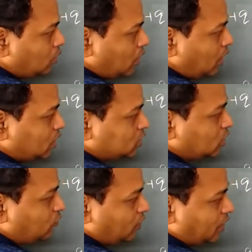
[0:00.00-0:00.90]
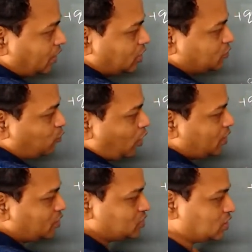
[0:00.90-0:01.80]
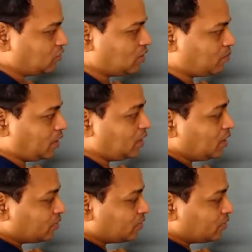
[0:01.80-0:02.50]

electric field at this point is given by